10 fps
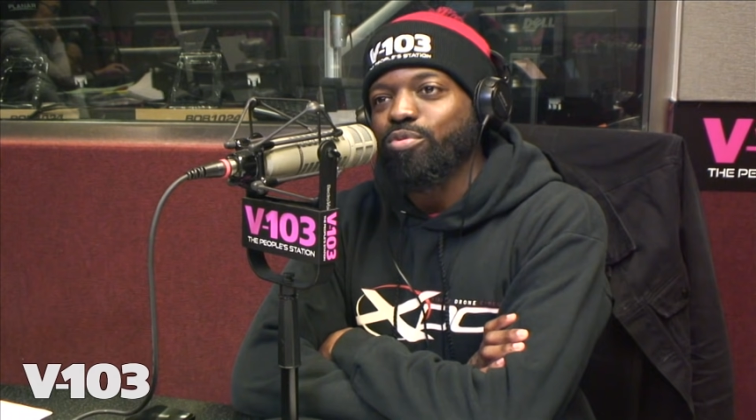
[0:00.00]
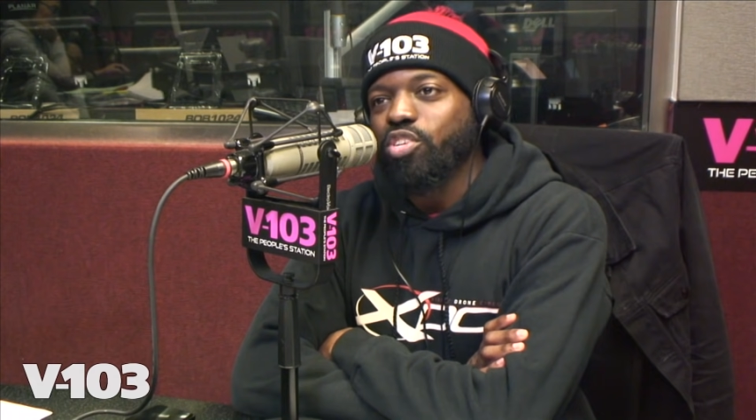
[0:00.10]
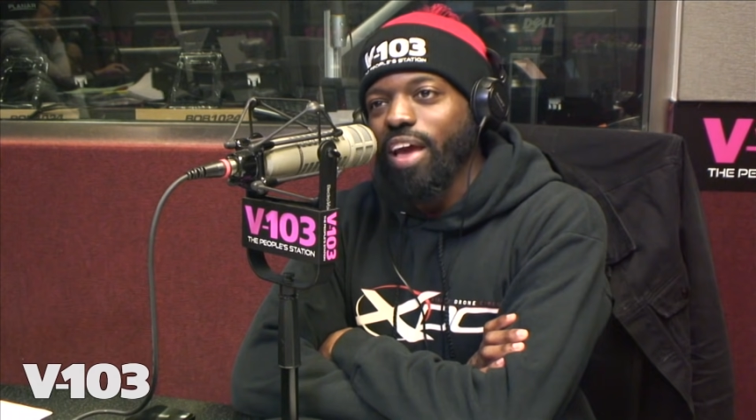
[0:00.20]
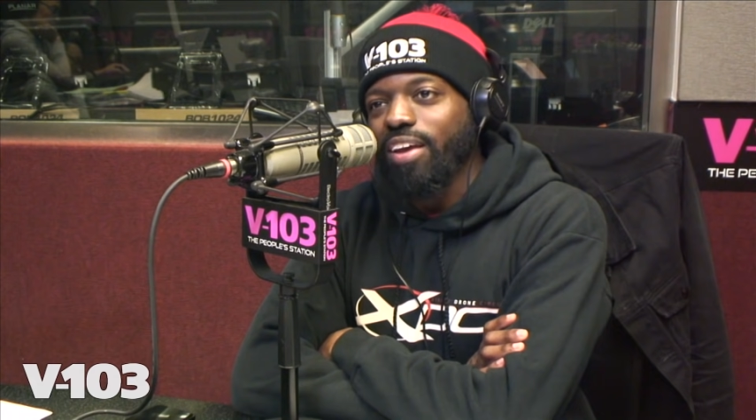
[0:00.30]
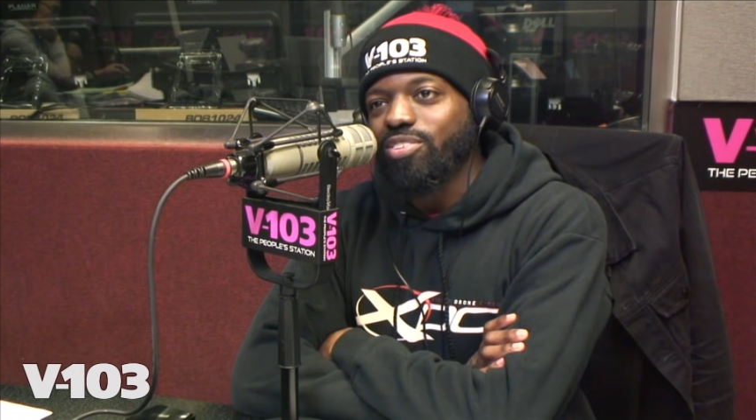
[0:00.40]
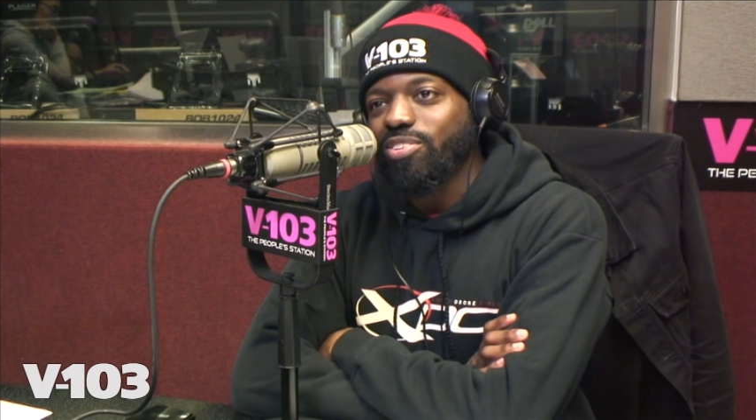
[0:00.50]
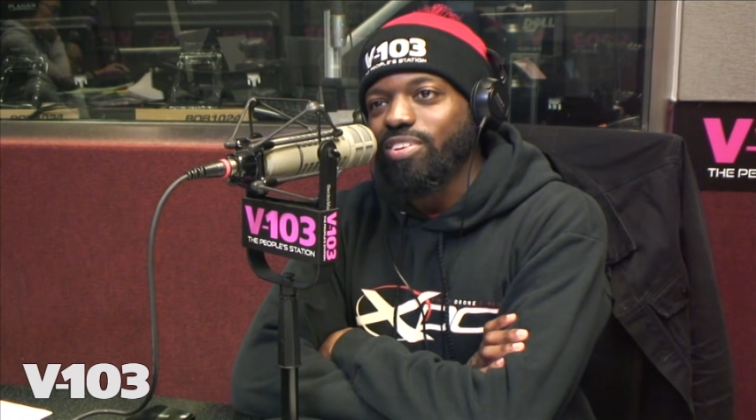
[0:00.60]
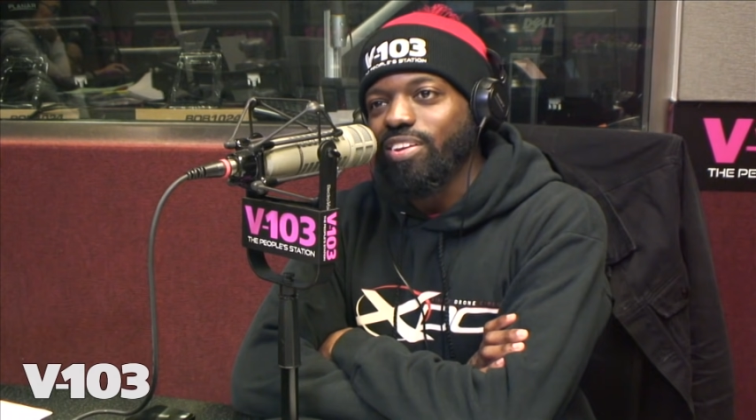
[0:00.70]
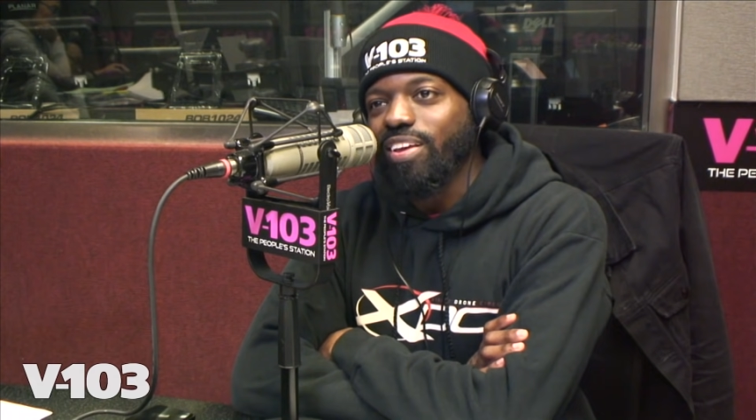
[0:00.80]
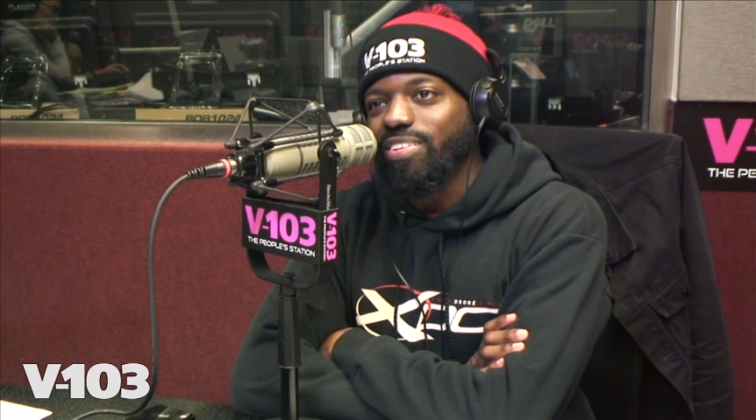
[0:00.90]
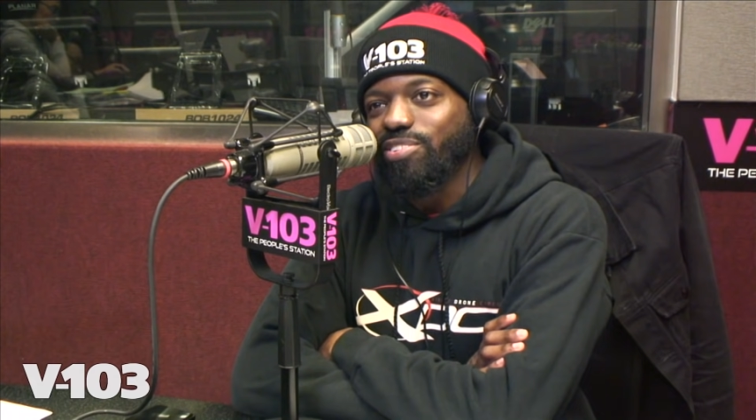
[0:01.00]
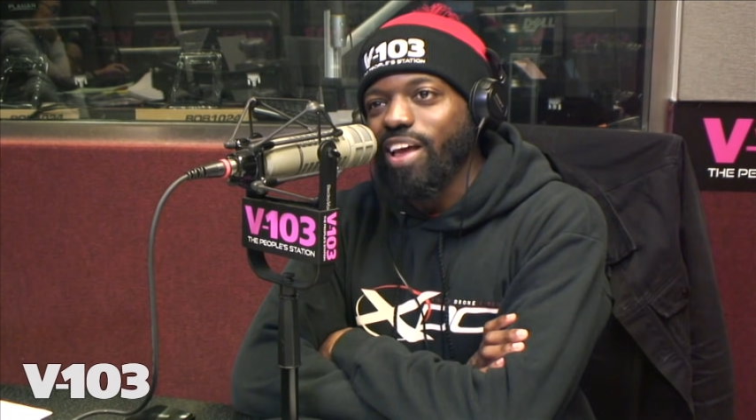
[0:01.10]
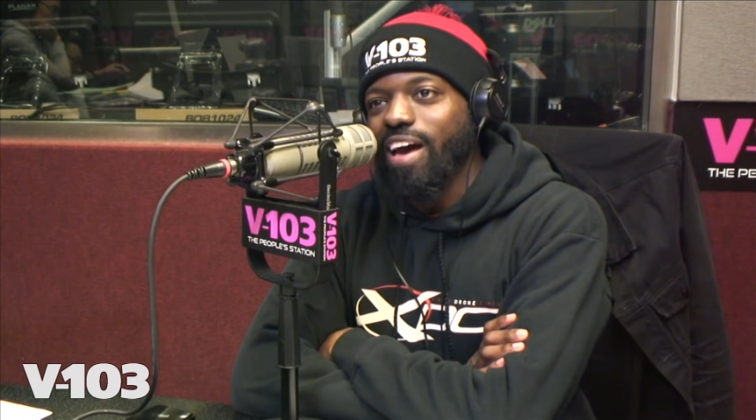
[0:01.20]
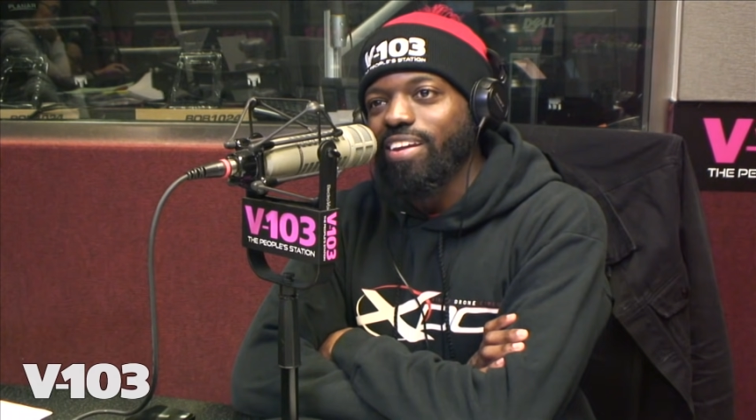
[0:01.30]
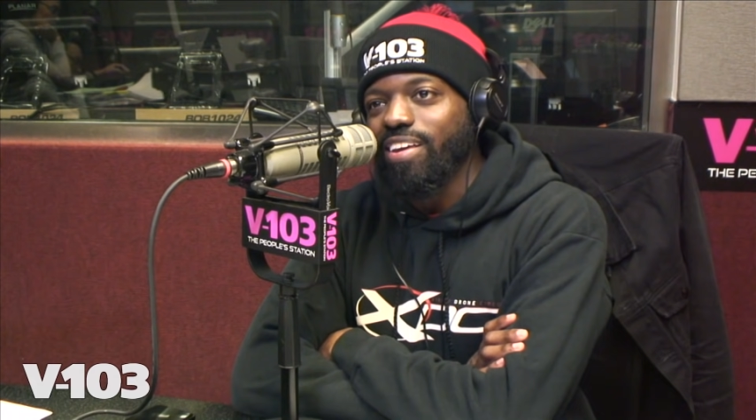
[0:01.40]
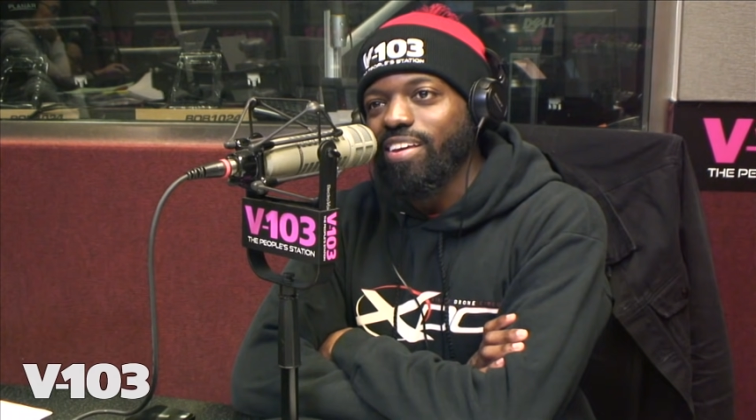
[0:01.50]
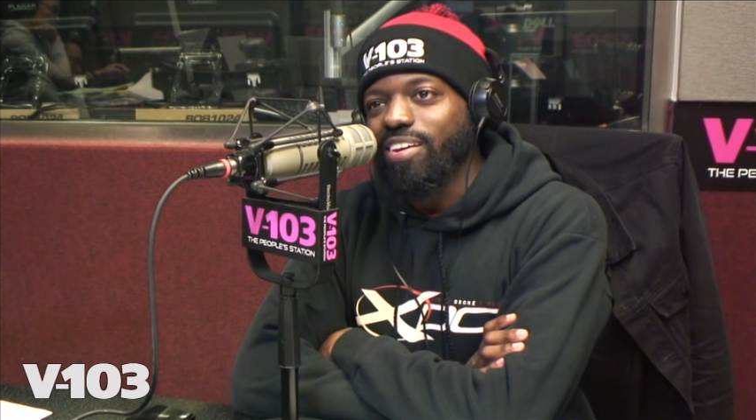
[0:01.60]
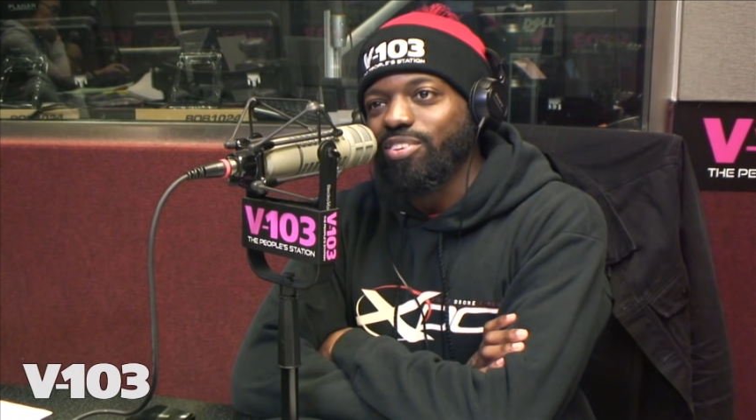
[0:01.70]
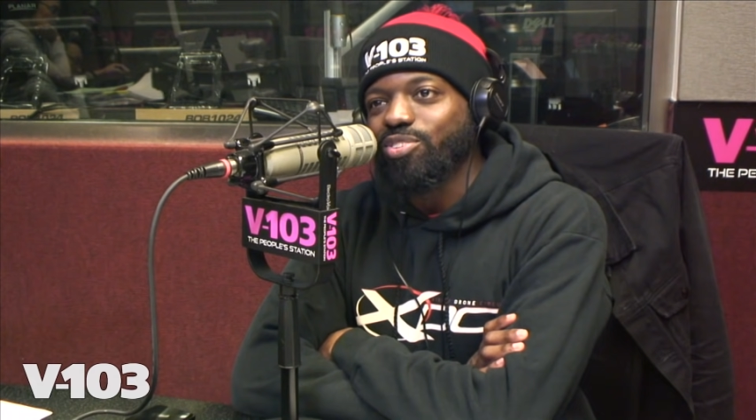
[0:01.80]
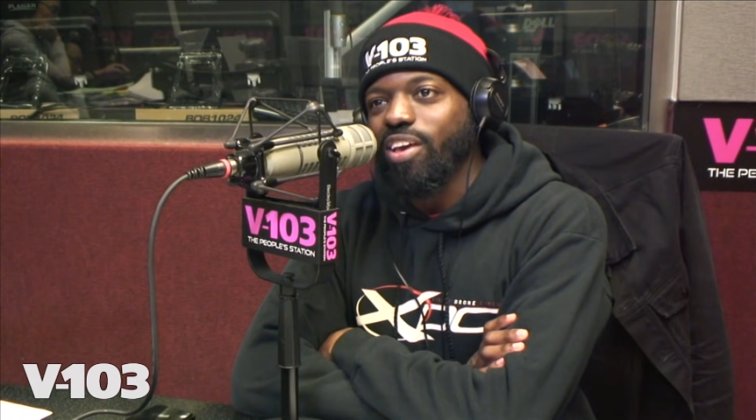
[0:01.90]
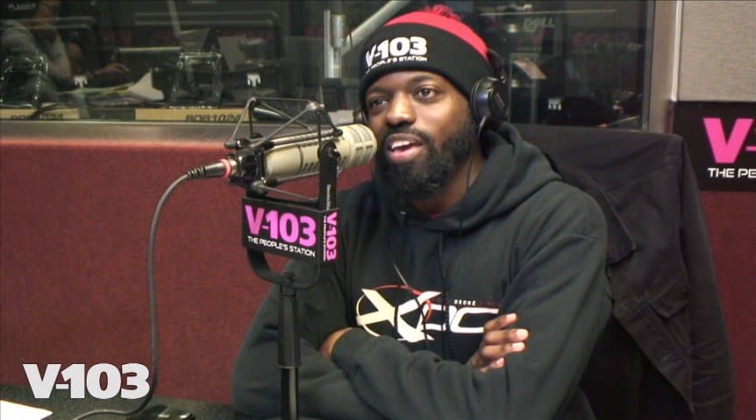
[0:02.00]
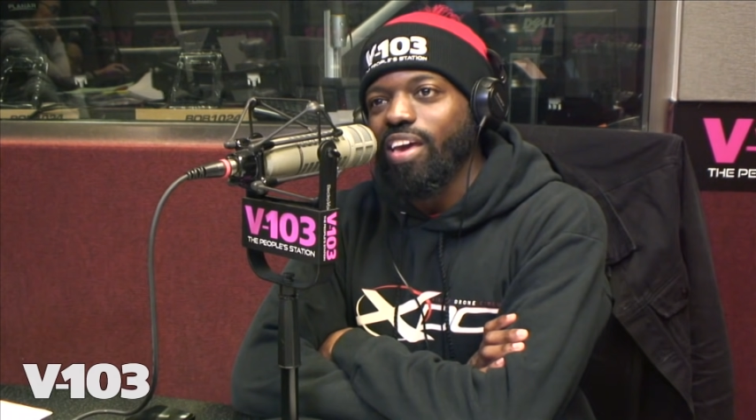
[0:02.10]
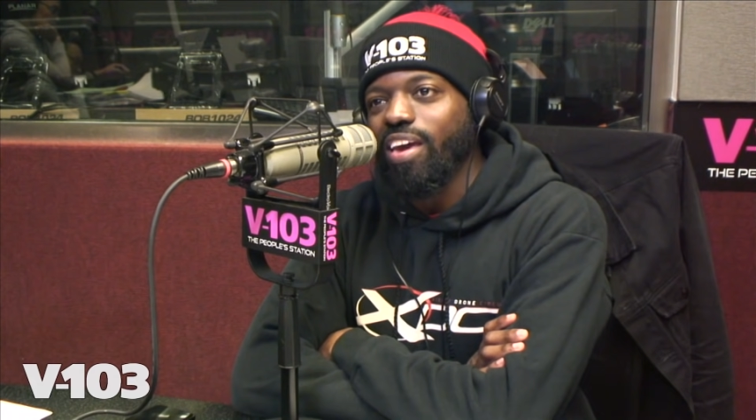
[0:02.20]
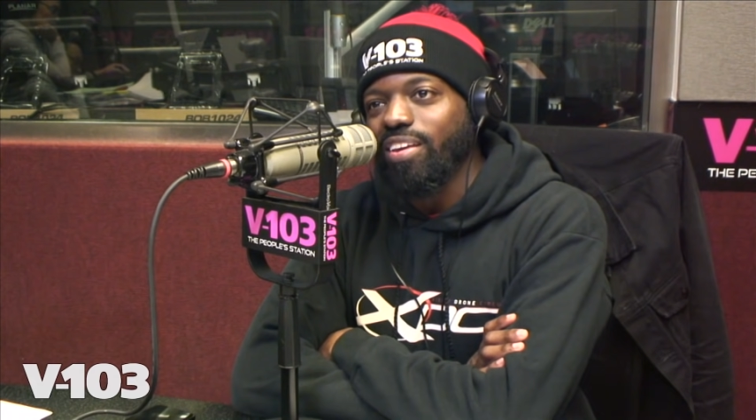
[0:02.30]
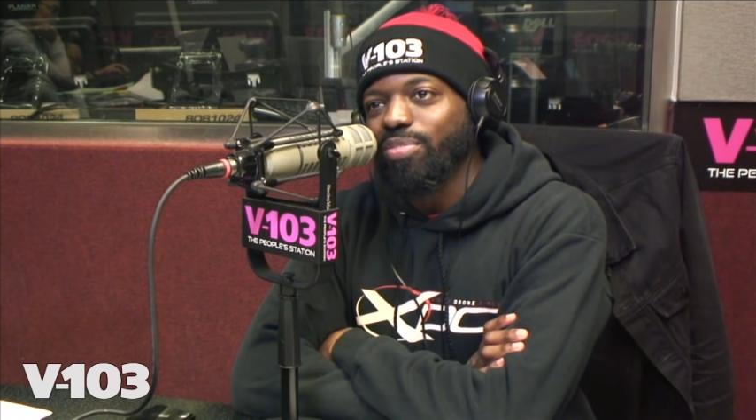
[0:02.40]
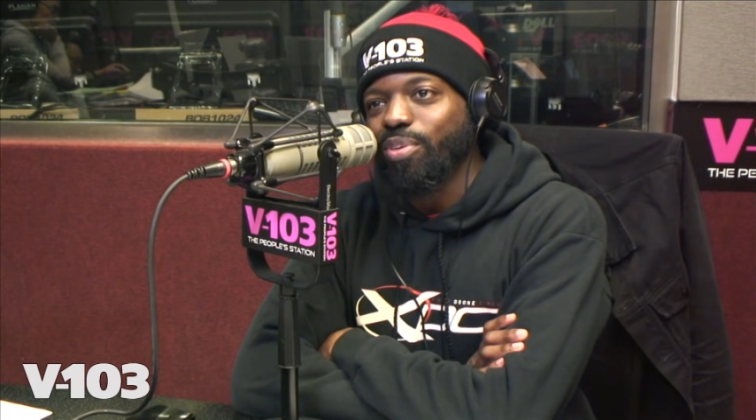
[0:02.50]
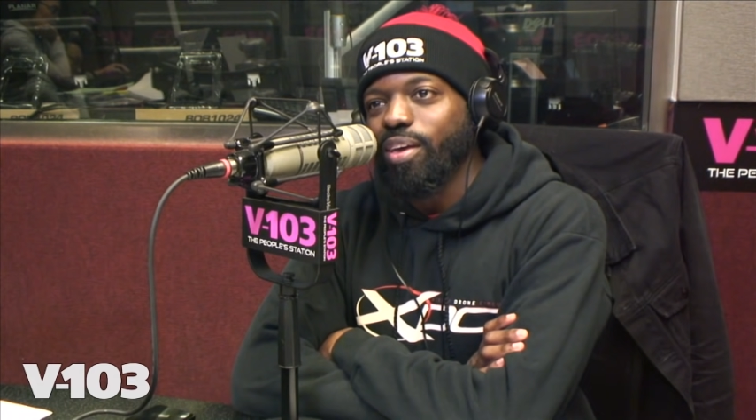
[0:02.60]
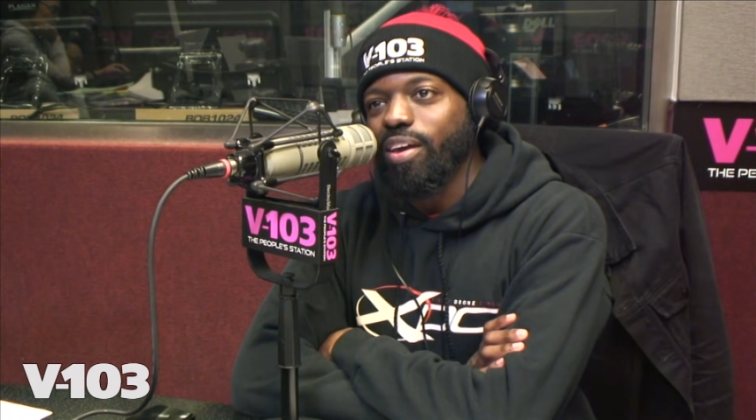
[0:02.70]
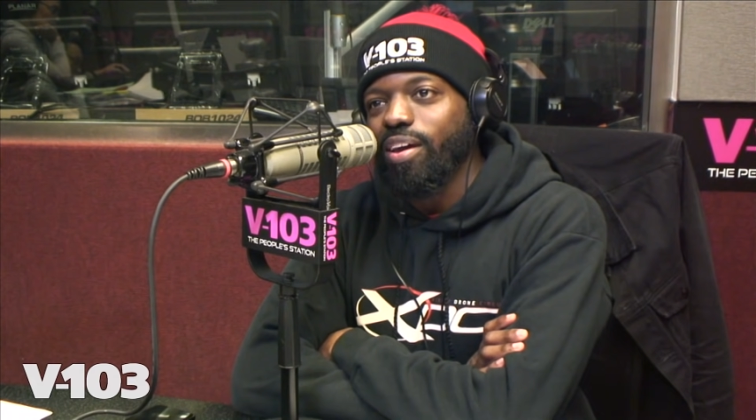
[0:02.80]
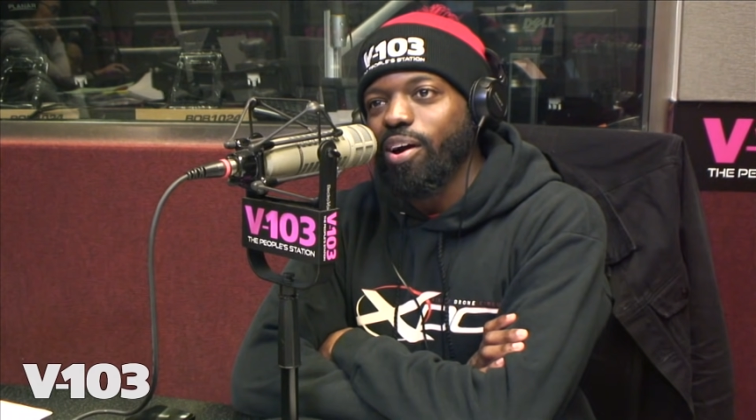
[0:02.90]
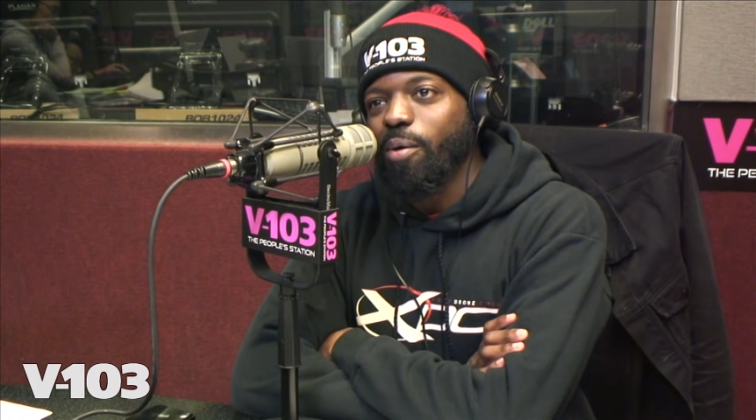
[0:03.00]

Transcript: Jackson is not here to say anything